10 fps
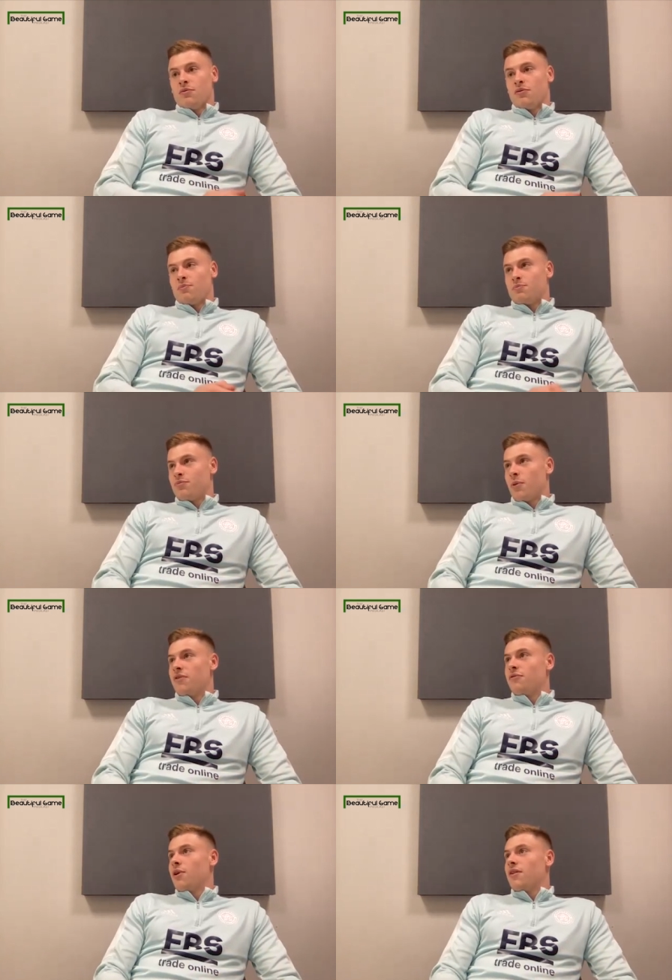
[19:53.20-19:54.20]
you know, f-
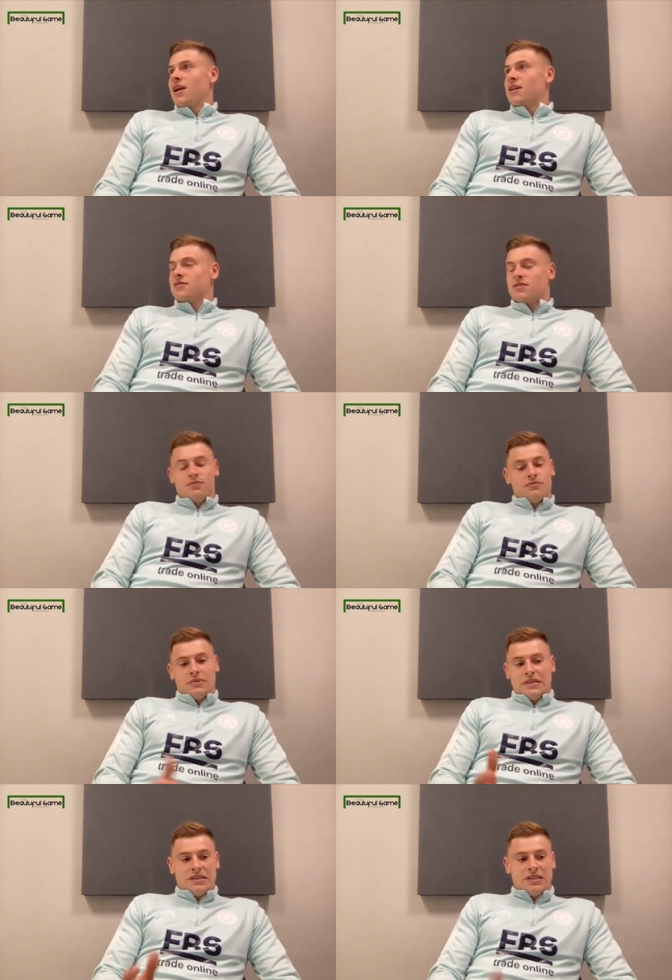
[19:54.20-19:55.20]
probably throughout the last
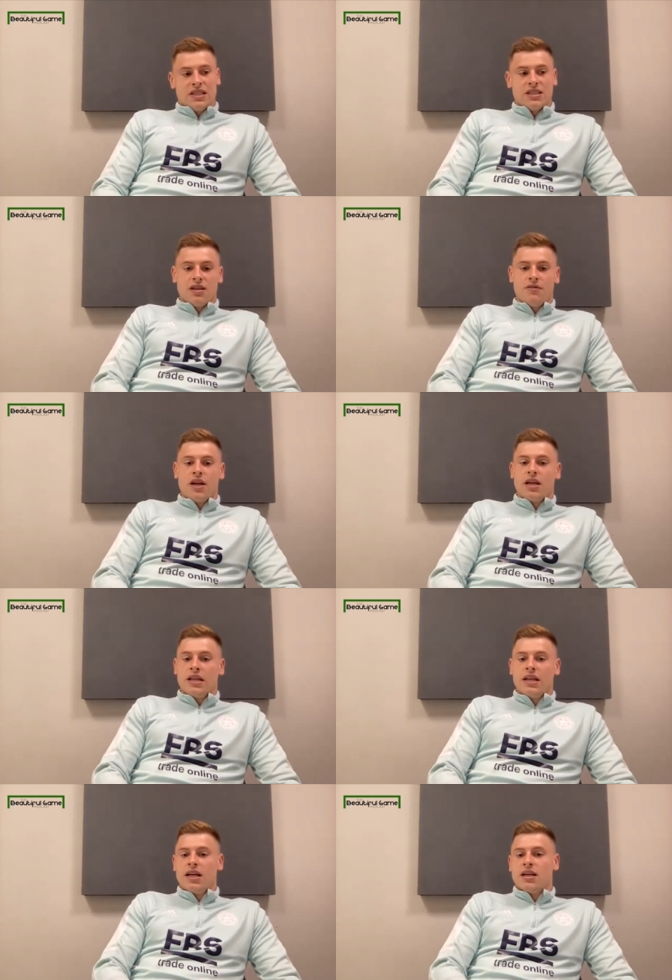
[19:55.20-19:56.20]
six, seven,
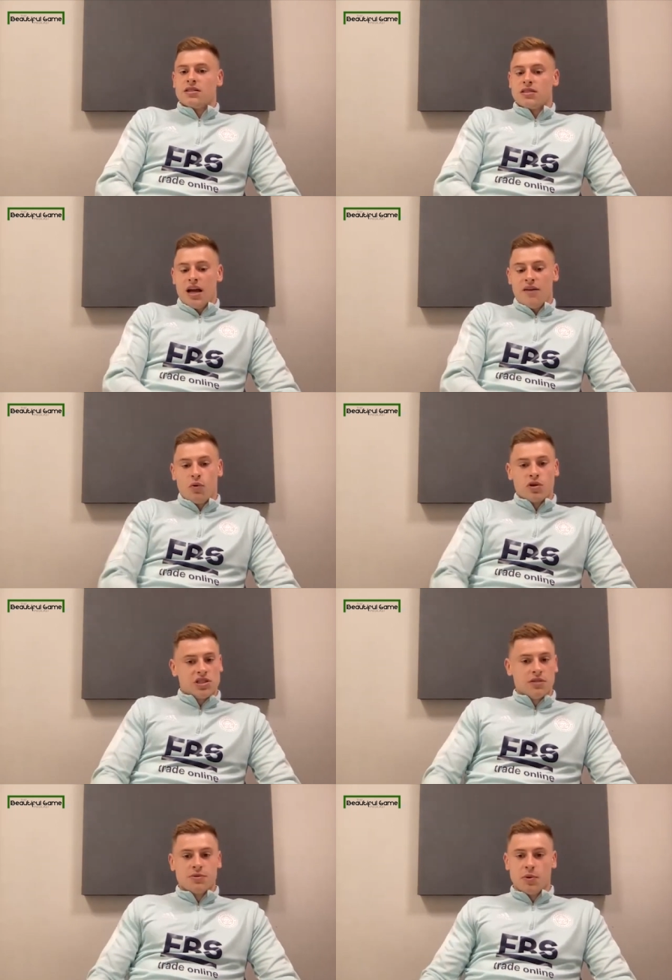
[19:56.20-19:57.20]
eight years,
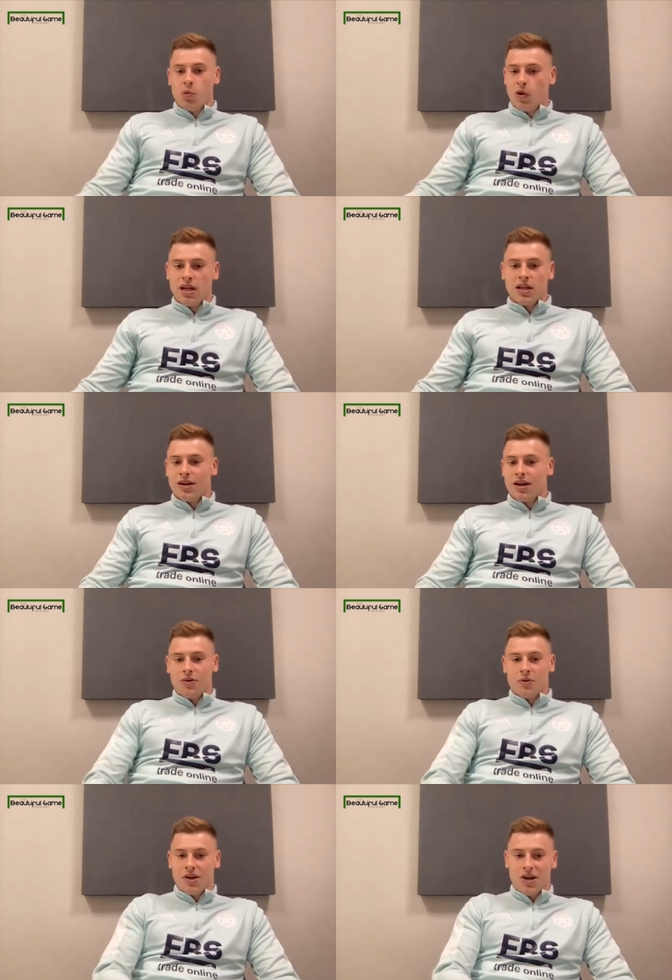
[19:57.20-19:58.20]
everyone seemed to be
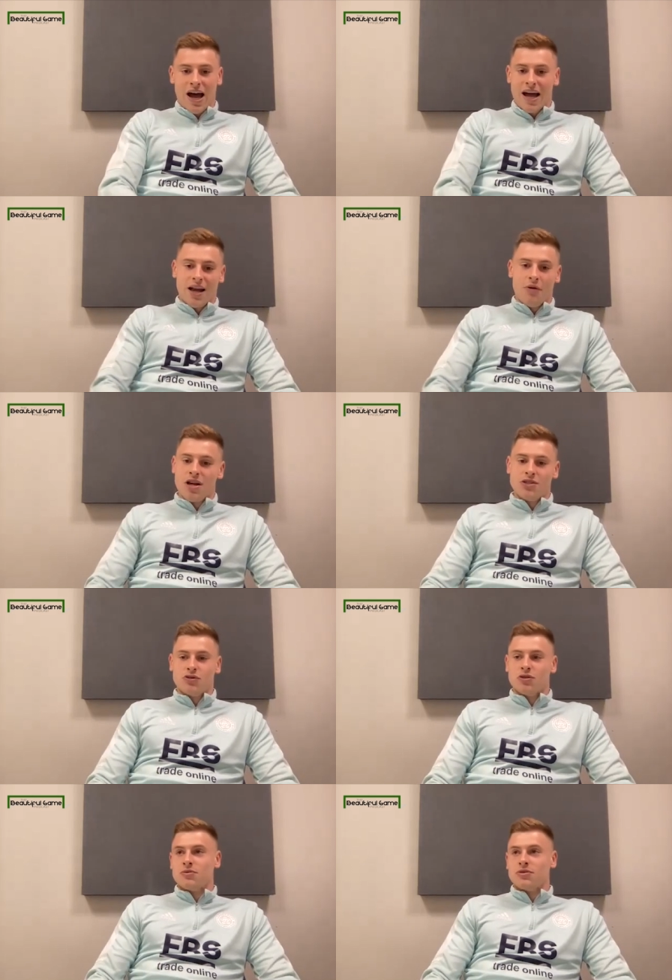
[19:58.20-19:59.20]
winning at their
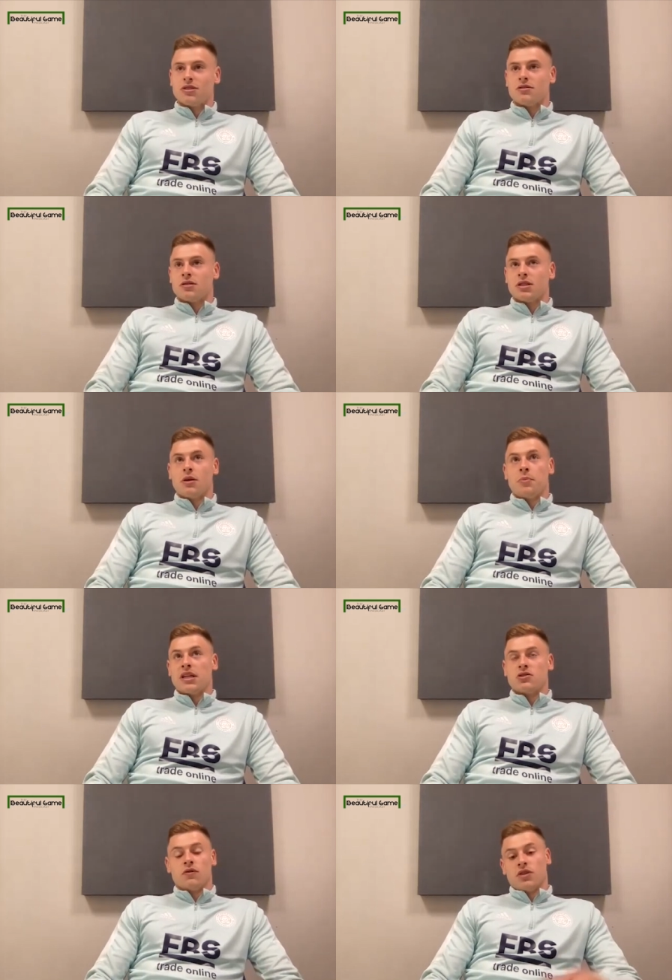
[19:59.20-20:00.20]
age groups. You know,
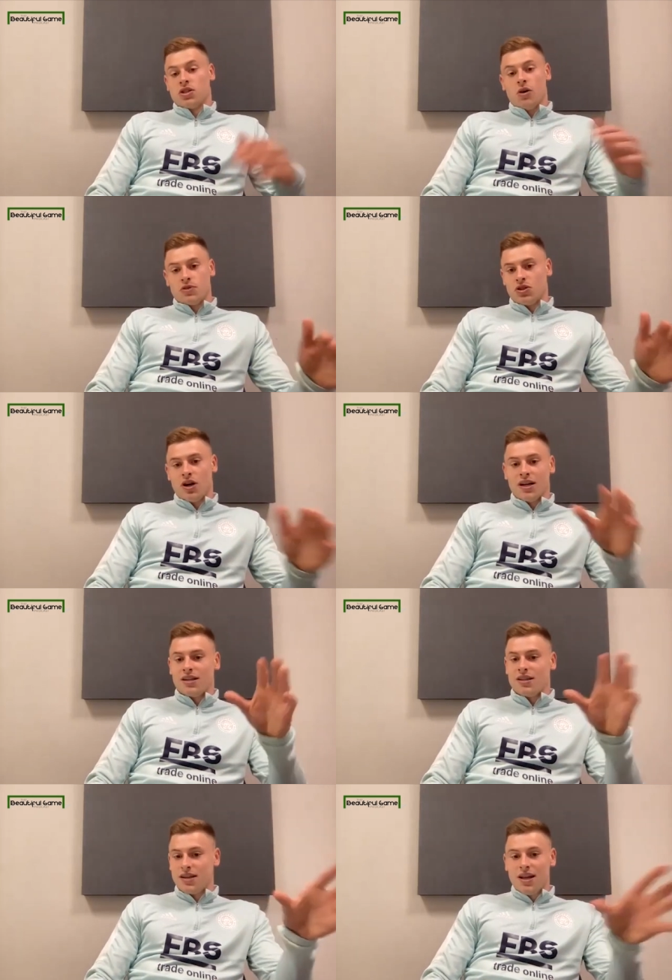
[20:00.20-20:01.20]
being sort of the top
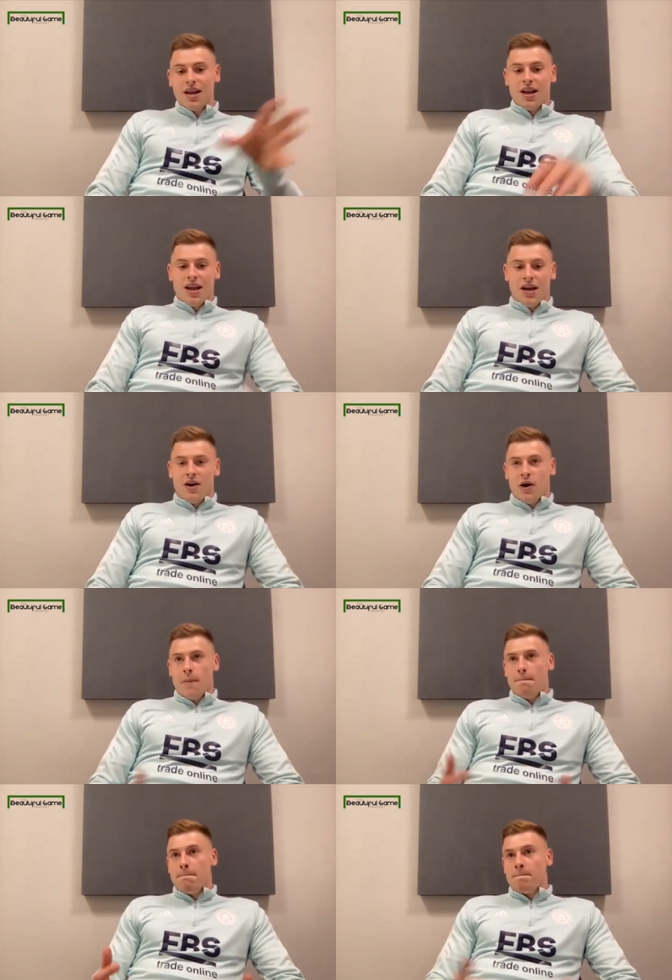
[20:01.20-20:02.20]
sides.
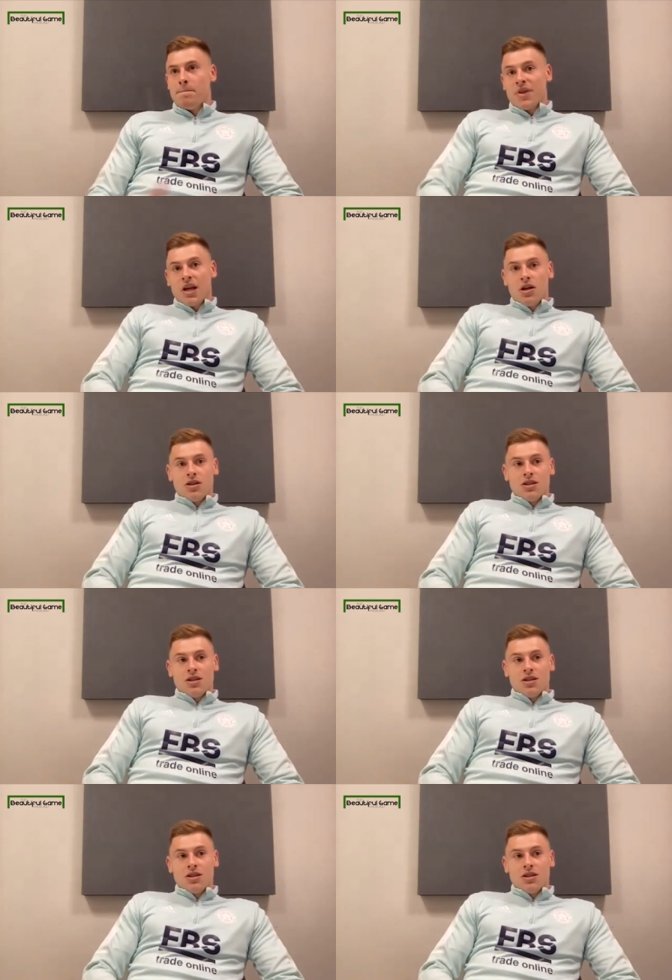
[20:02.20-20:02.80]
Um,